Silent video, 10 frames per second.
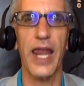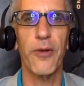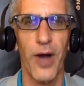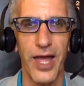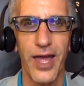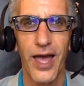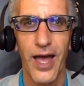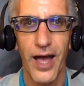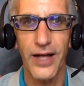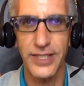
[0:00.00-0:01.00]
anyway,
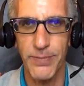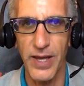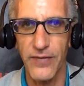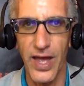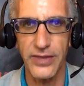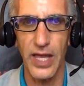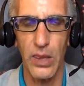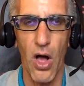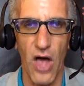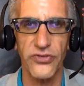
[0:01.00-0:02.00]
uh, despite the fact they
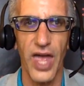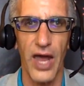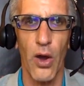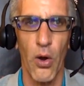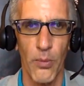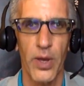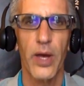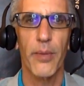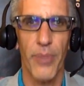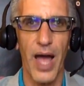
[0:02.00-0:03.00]
lost at home
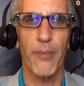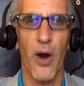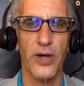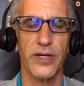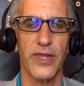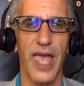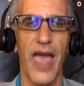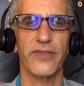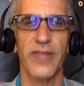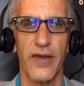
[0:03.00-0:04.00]
by margin of the
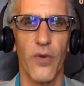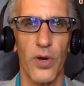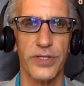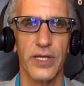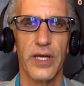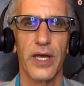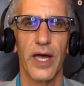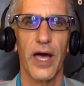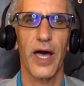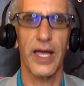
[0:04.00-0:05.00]
Cavs. And then, of course,
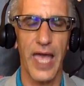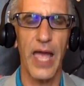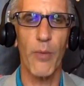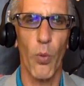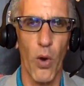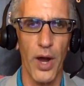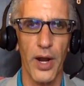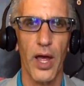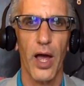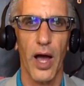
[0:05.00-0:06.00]
uh, game one
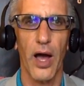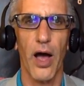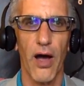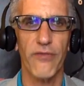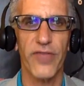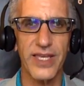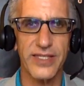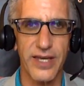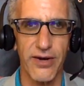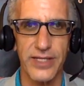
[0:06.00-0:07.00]
uh, of this
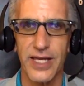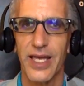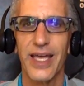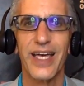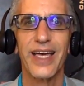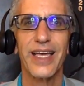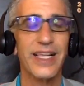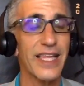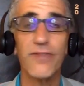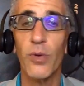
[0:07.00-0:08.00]
series
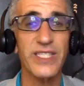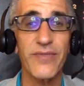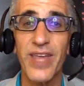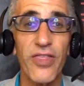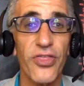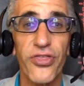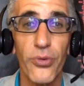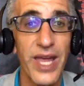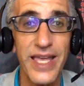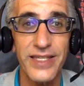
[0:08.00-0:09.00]
Cleveland wasn't even hitting
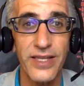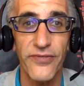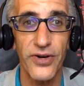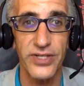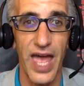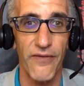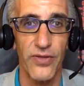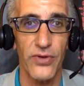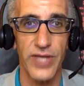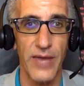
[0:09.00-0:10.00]
threes in the first half of
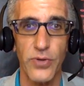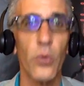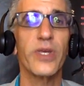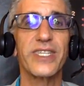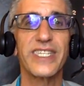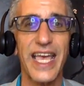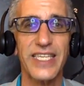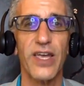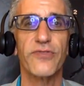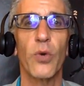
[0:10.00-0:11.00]
those games. Only
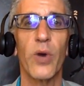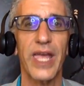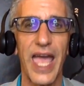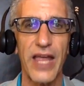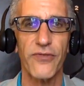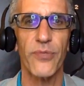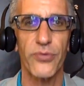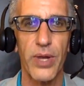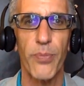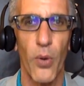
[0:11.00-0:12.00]
six of 28 from
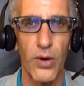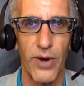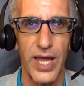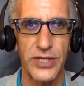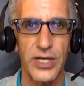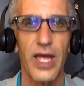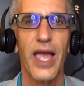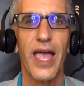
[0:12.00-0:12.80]
three point range